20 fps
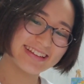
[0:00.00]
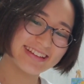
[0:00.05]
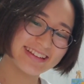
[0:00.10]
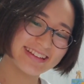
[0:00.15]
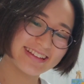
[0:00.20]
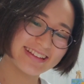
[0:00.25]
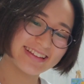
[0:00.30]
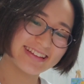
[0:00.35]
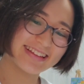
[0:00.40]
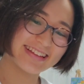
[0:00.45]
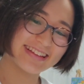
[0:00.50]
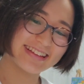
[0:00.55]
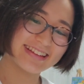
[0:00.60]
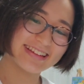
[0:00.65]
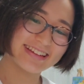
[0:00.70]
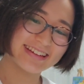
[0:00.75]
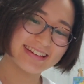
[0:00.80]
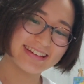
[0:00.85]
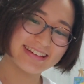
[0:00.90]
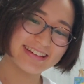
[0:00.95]

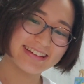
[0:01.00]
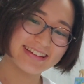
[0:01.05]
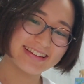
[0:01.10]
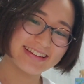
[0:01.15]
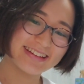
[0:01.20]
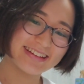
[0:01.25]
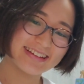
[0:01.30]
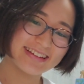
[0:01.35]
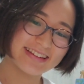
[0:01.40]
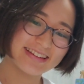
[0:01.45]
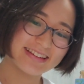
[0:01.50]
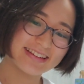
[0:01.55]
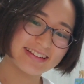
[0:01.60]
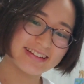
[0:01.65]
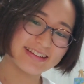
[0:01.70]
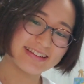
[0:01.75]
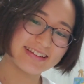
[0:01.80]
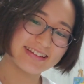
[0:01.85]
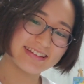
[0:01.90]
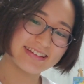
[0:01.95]

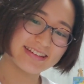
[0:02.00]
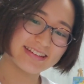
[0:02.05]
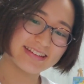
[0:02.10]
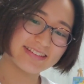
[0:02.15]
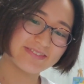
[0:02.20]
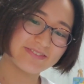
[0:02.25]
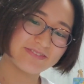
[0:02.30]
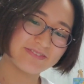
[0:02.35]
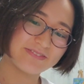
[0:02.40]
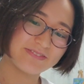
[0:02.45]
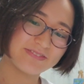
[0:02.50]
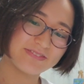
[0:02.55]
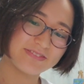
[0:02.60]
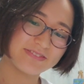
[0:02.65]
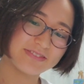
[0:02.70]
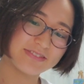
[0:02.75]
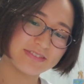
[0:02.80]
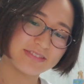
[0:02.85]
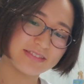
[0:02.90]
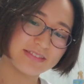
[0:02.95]

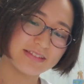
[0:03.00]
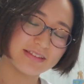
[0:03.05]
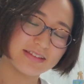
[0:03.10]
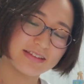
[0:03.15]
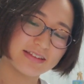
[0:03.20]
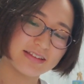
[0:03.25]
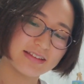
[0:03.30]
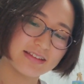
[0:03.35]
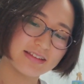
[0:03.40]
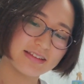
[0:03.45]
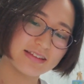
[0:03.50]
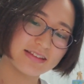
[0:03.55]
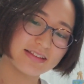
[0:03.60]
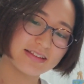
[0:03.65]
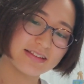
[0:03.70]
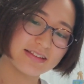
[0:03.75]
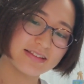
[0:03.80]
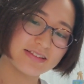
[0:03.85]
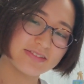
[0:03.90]
[no speech]